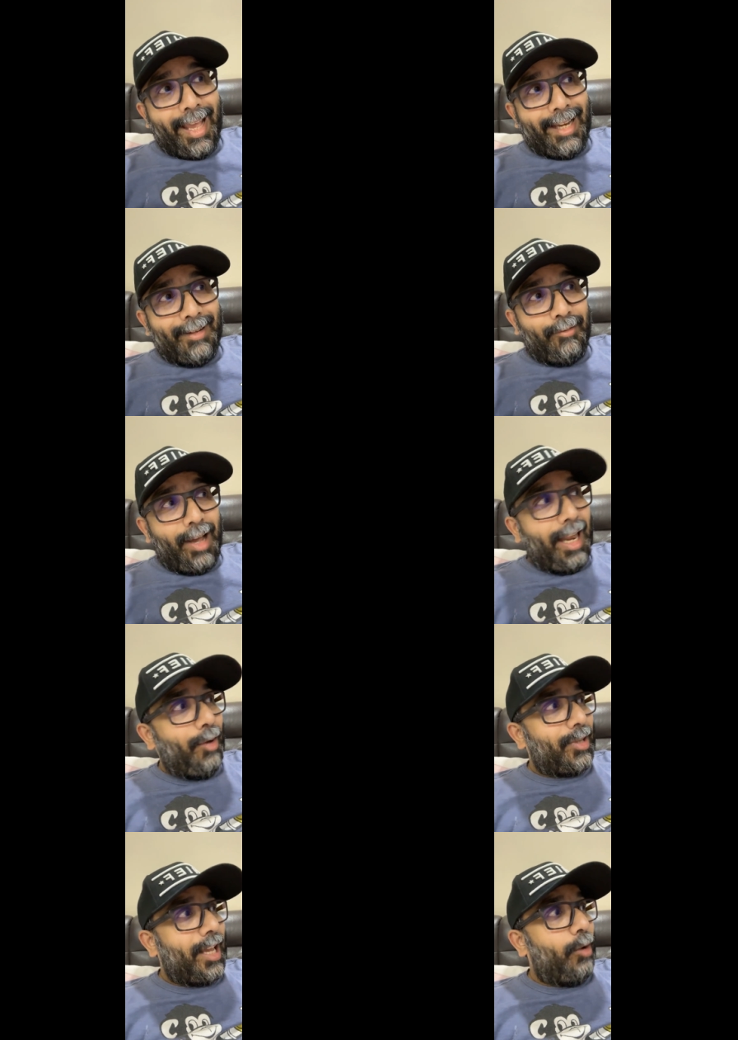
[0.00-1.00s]
And while
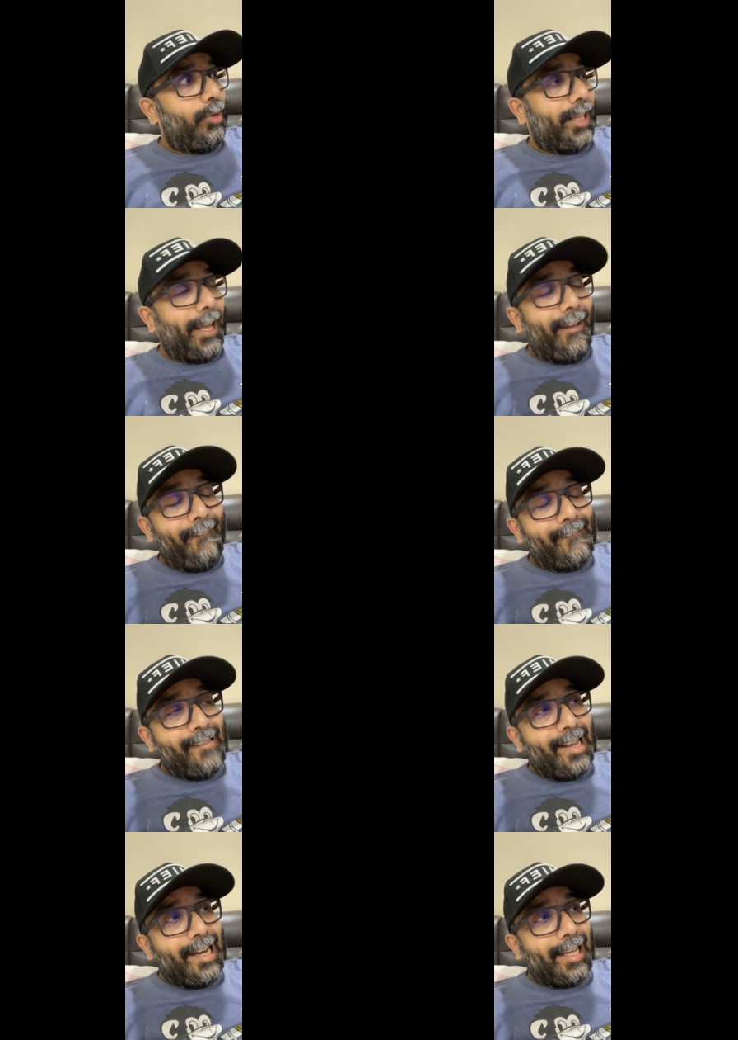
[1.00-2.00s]
I was out there
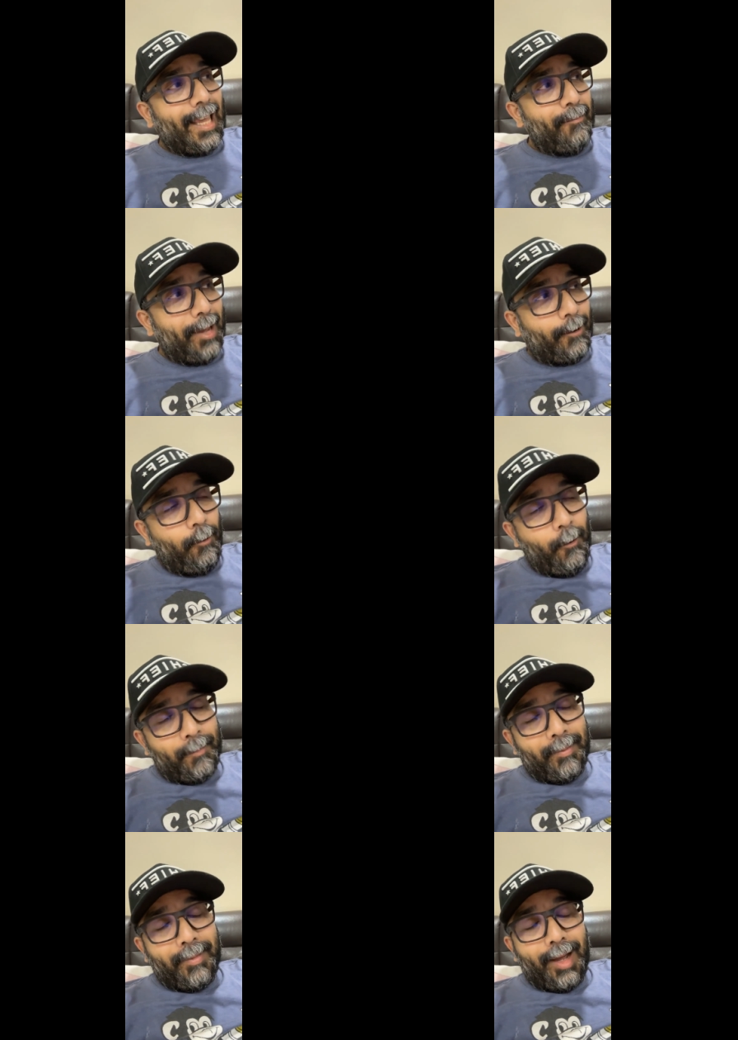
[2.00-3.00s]
and I came back
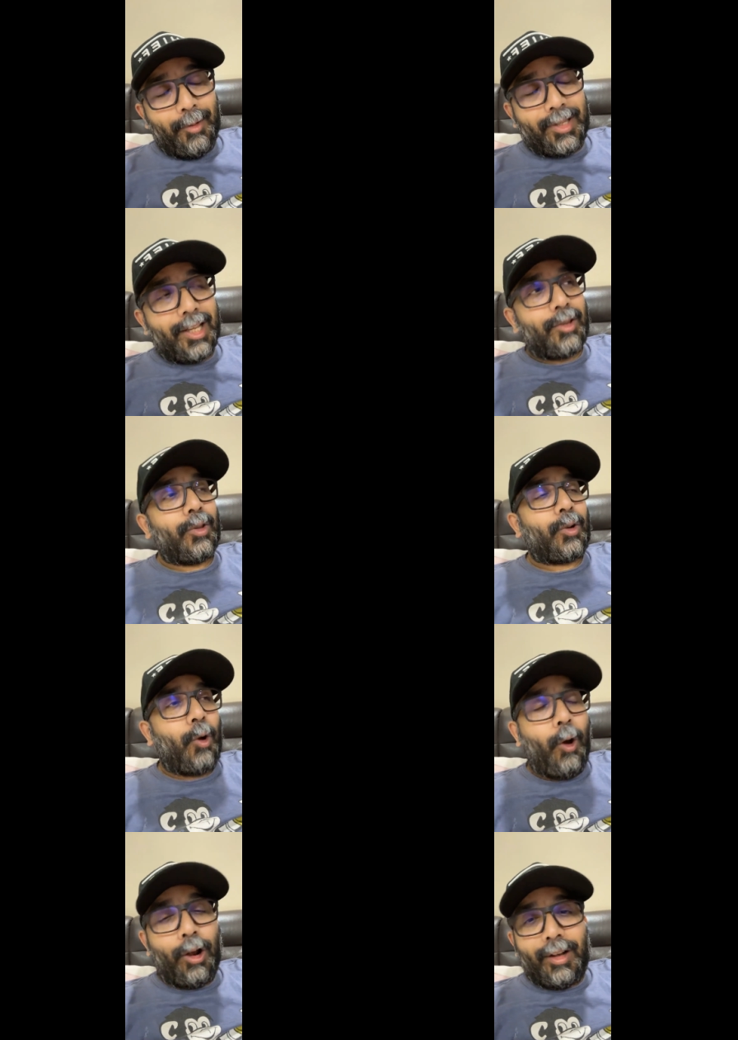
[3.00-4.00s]
home, I was just on the
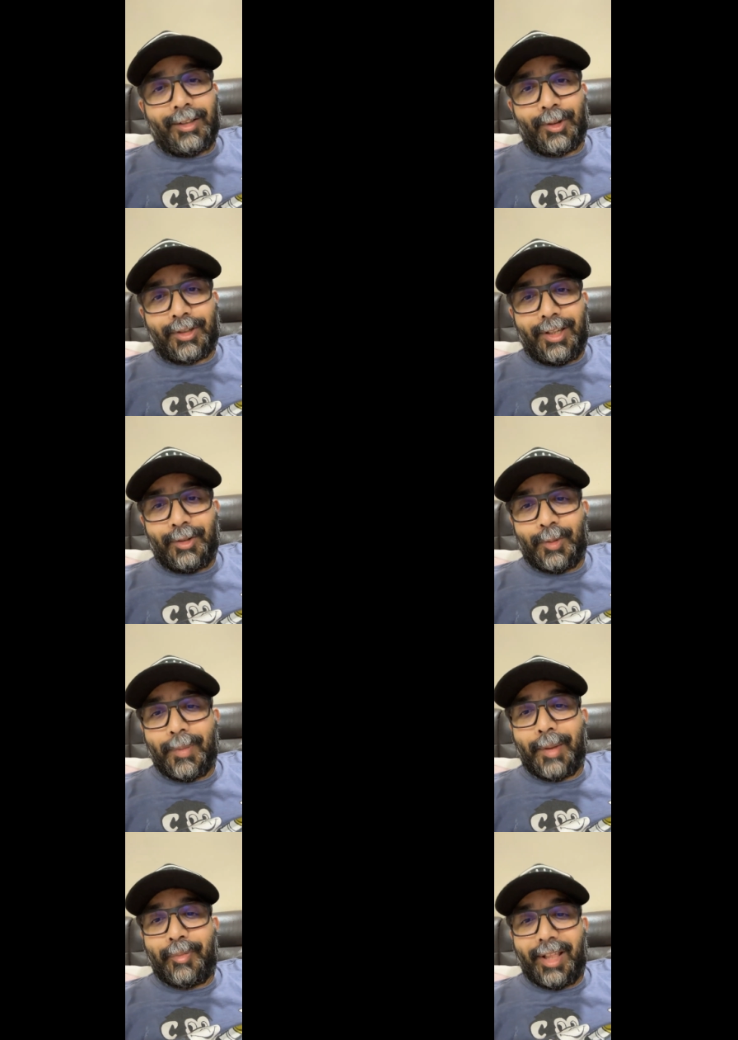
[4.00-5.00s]
call talking to
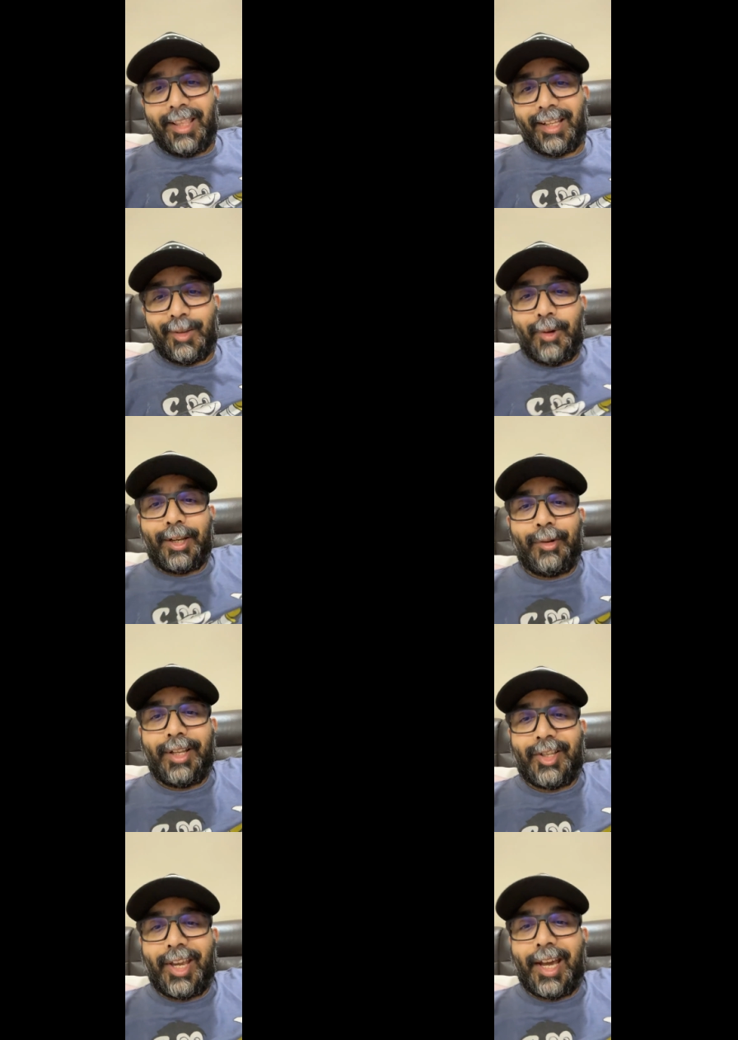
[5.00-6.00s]
my brother, the one and
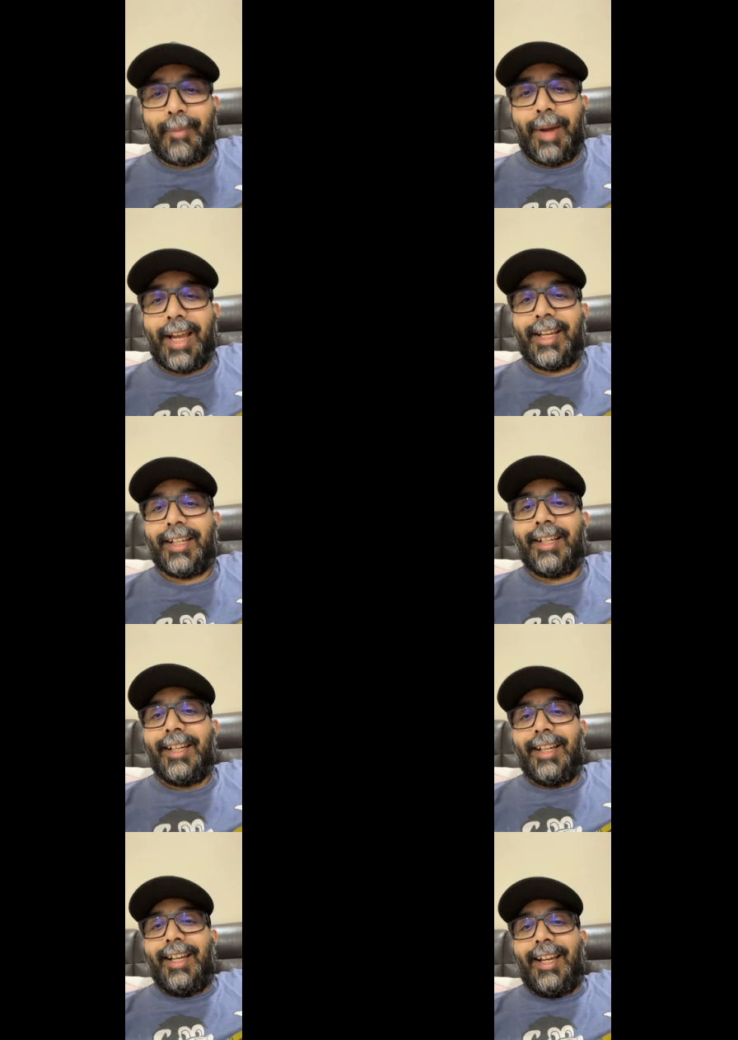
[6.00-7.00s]
only Jr. Meyer.
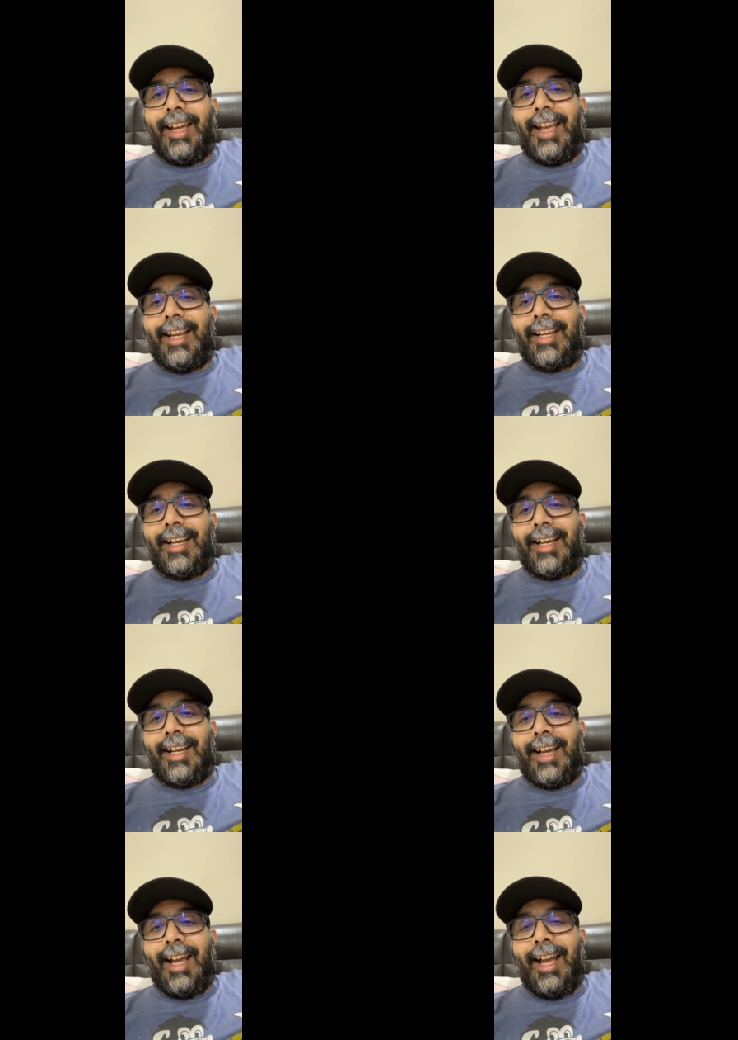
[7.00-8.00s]
And
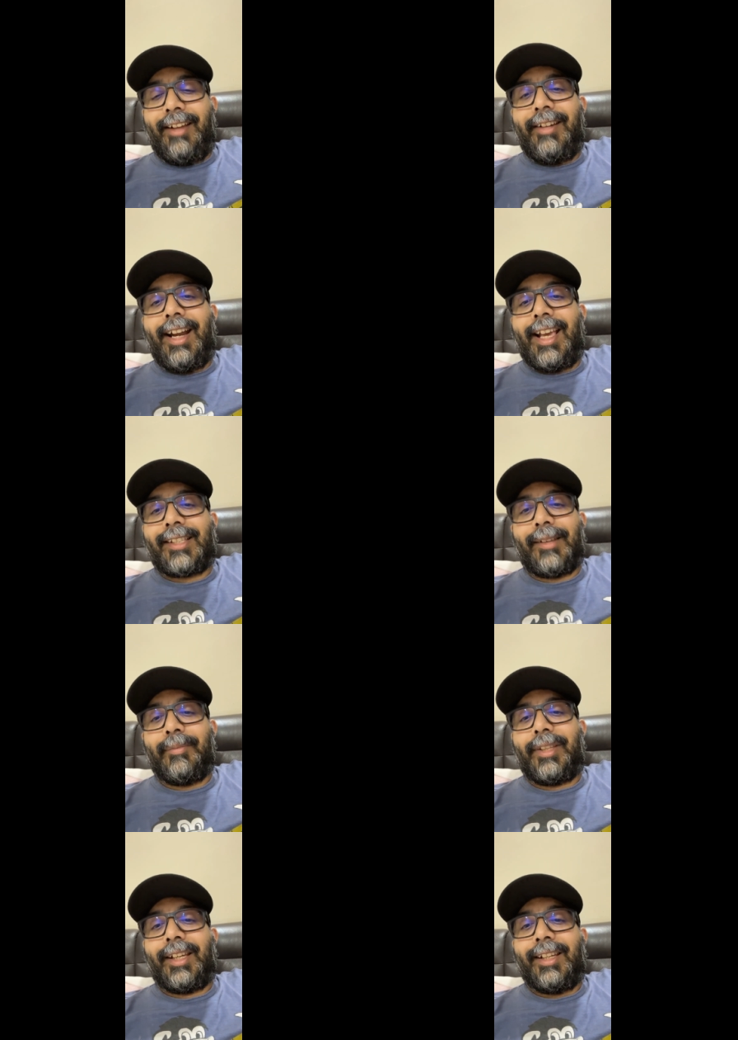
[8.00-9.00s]
uh, I realized
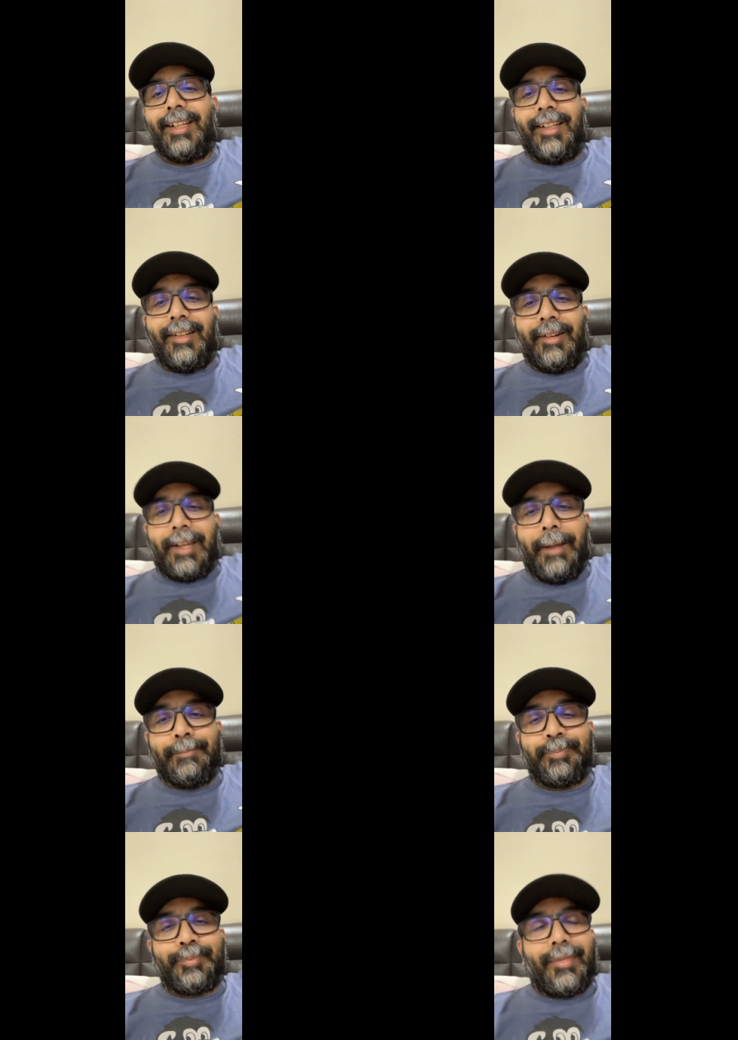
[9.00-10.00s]
something,
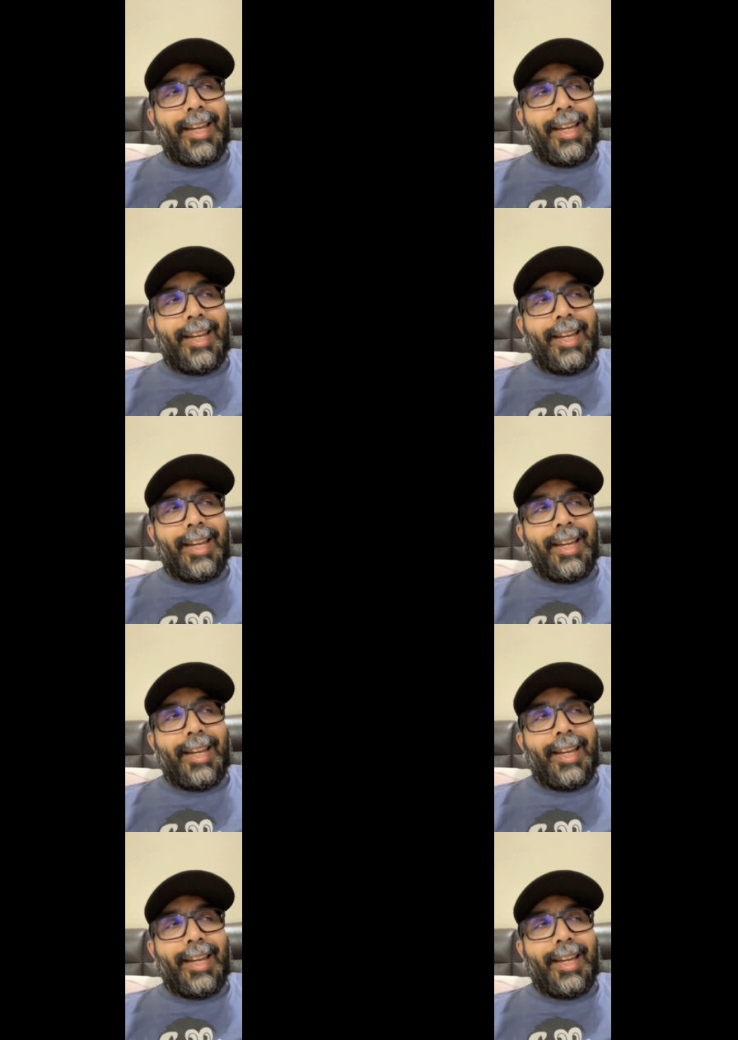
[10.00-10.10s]
okay?